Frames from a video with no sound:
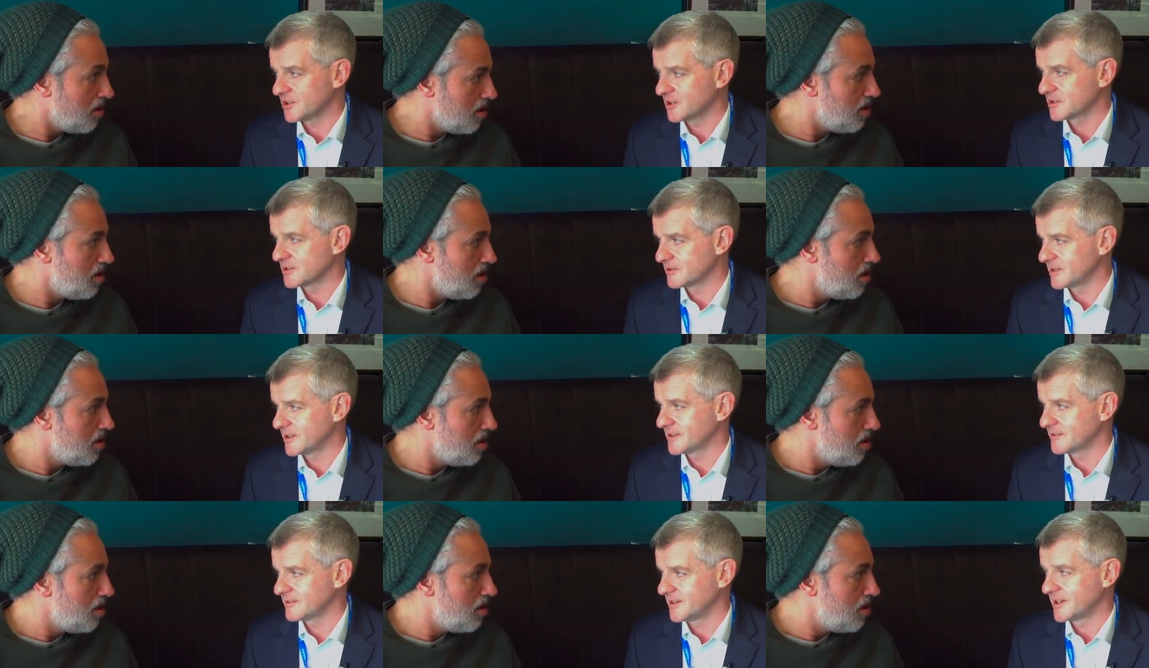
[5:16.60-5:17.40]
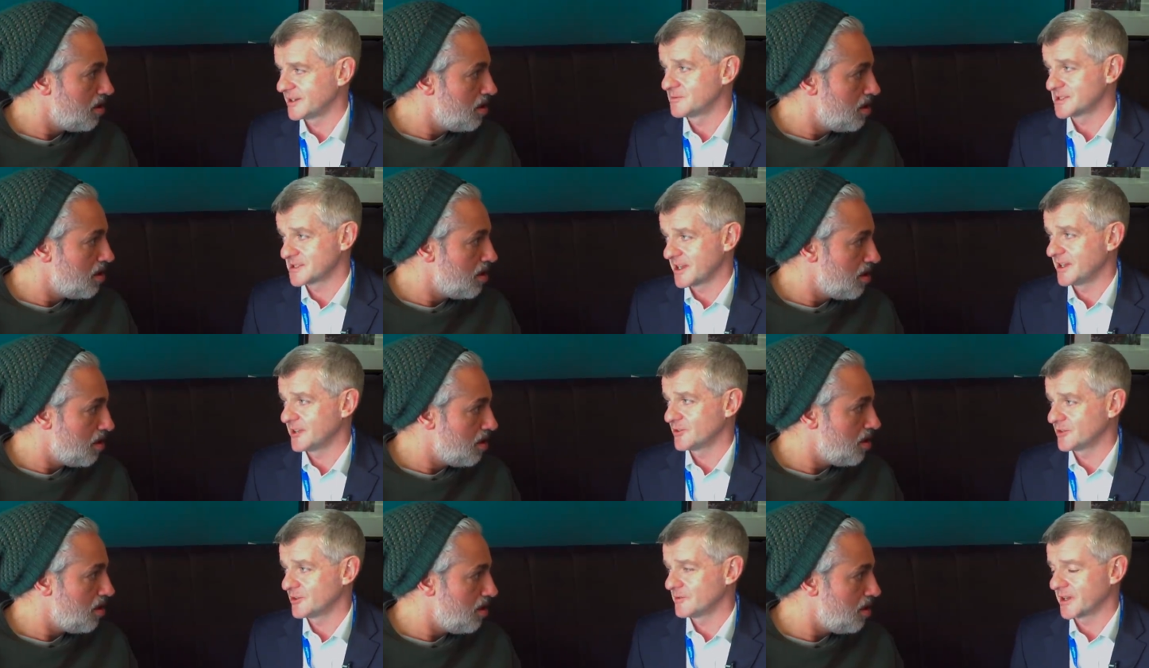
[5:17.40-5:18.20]
Speaker 1: doctor, right? And I was
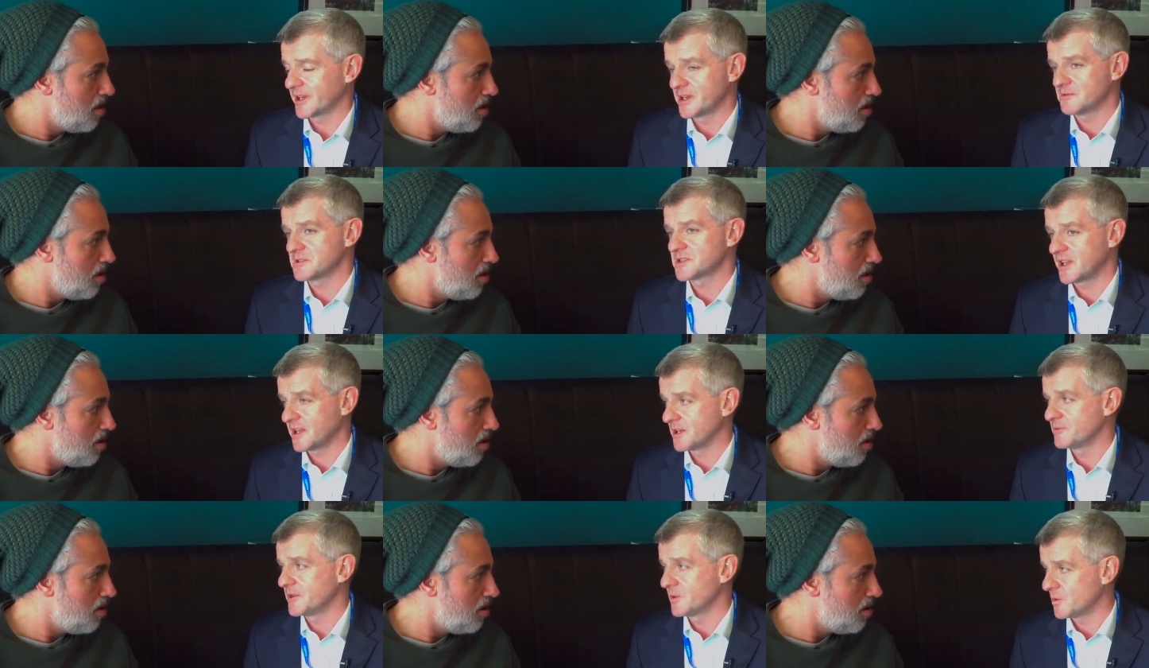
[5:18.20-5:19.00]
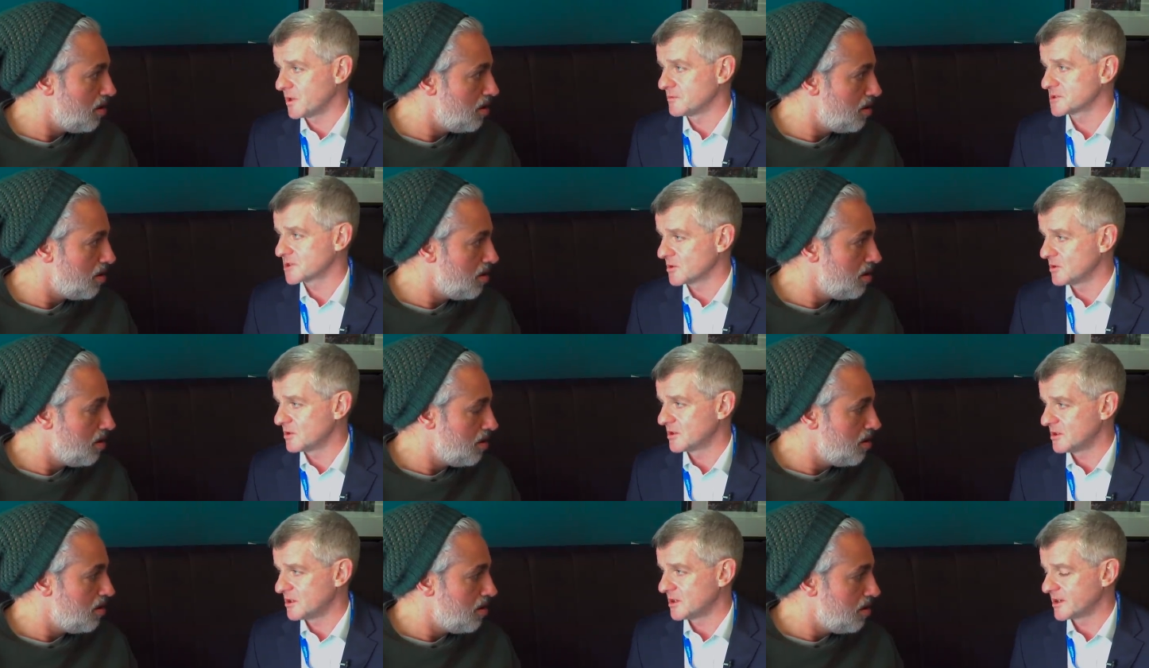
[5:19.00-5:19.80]
saying to him, like he was telling me what was
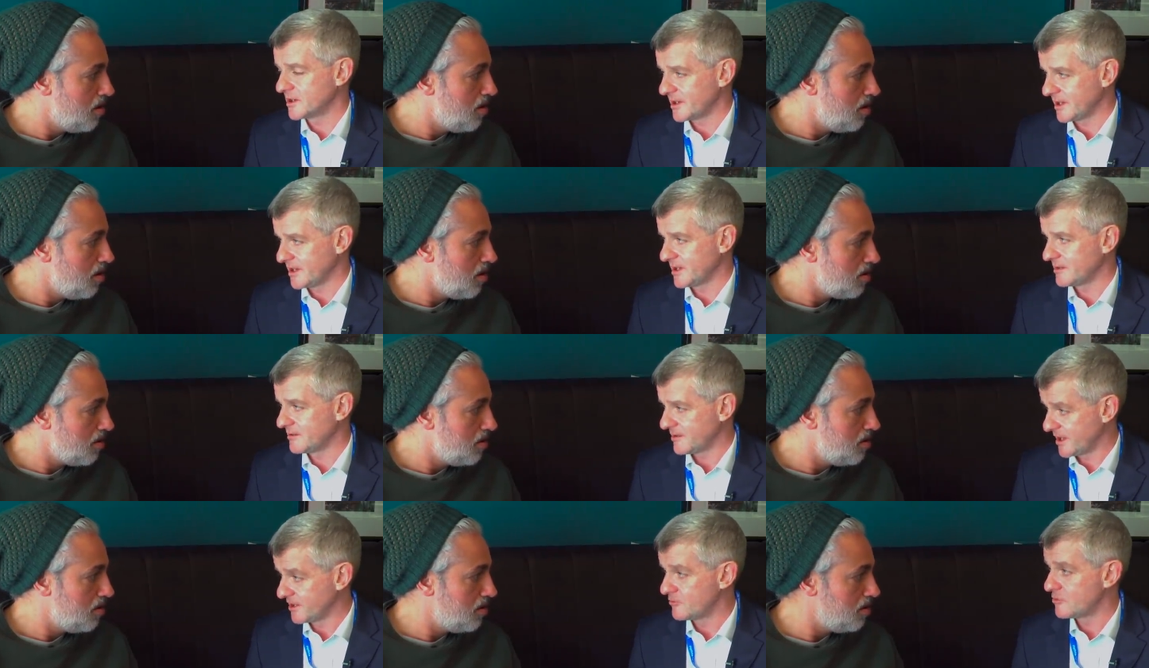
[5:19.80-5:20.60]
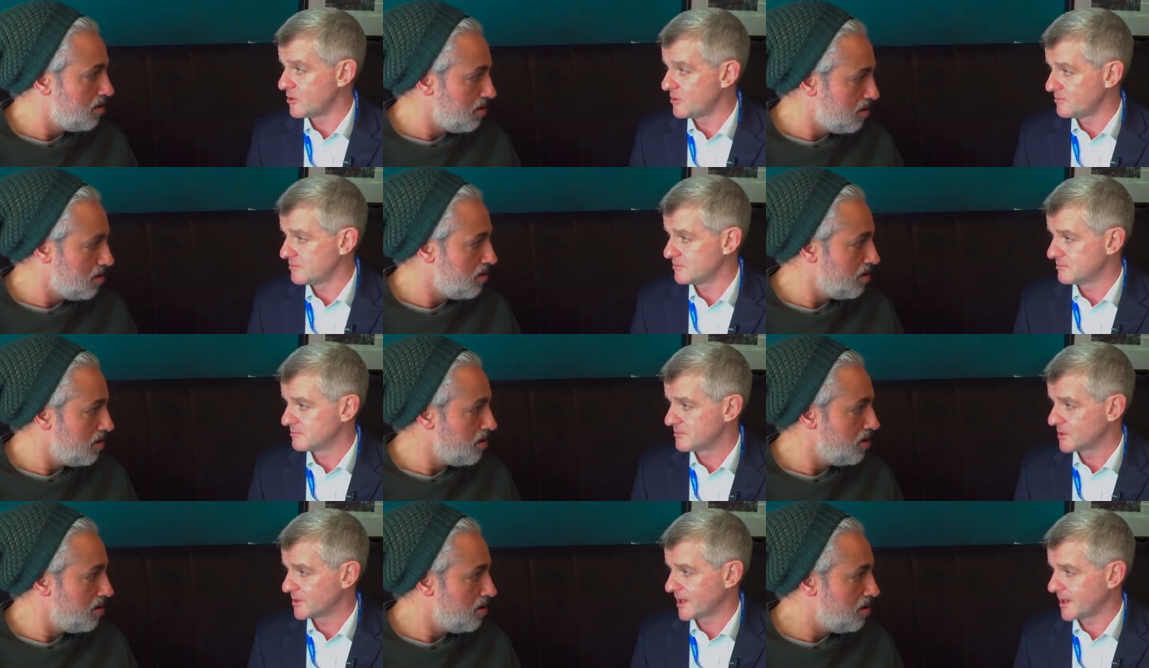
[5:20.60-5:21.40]
going on in, in Rome,
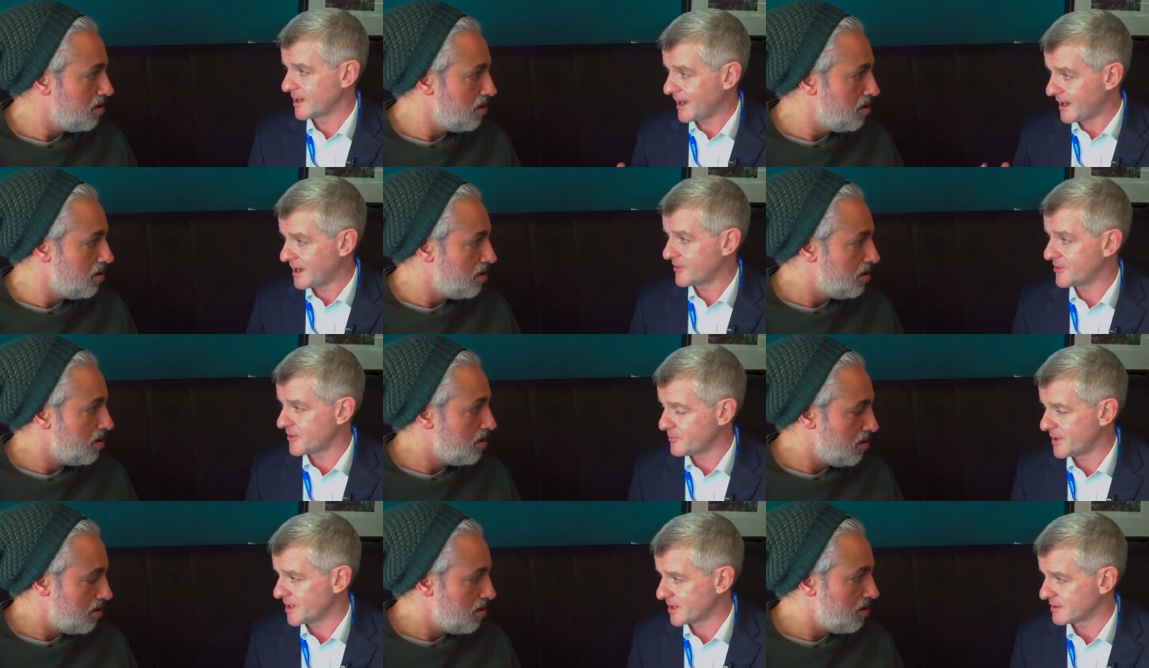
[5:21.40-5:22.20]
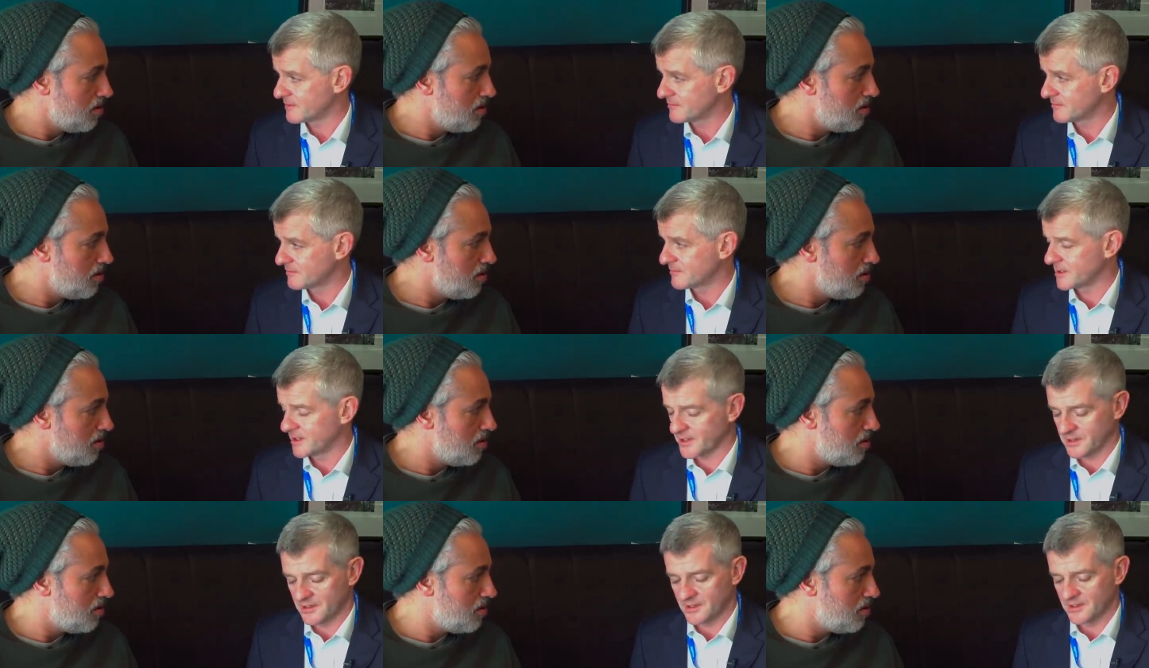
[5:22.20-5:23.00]
okay, at the minute,
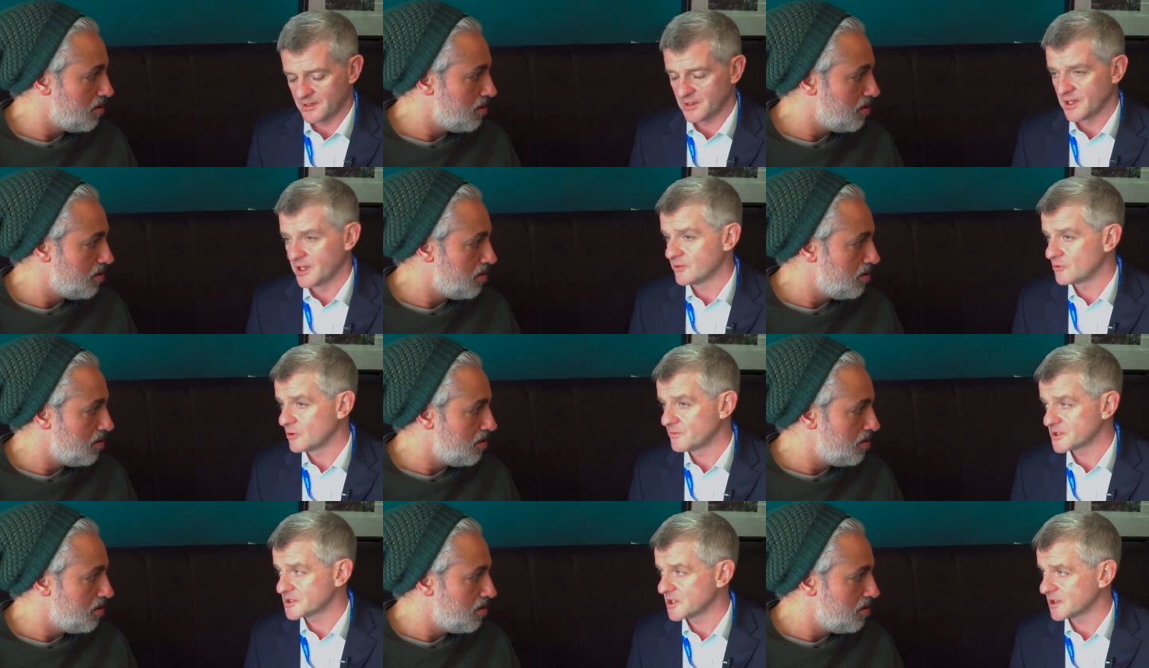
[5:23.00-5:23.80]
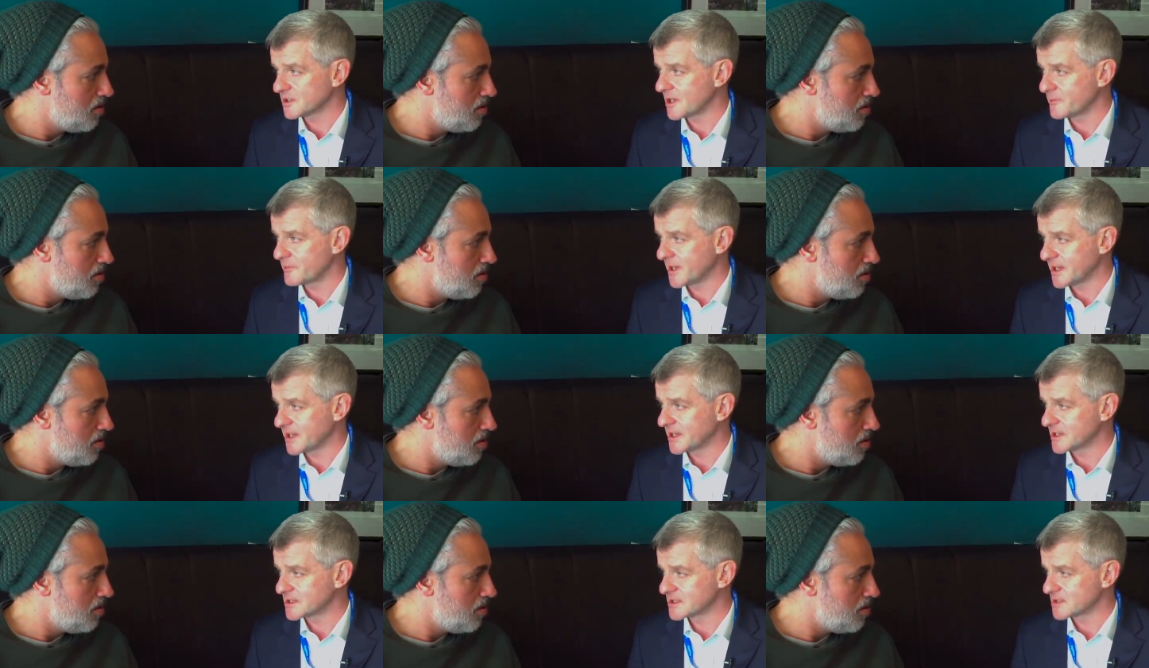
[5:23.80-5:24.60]
right? In Rome, there's not that many
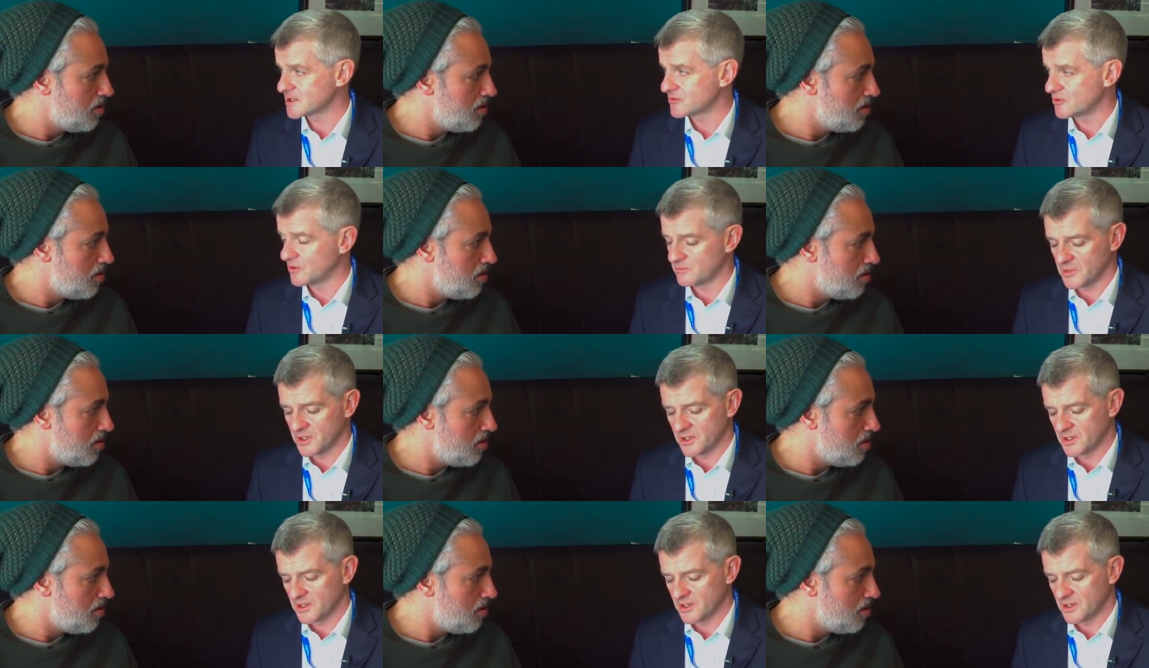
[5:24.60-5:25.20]
cases in Rome.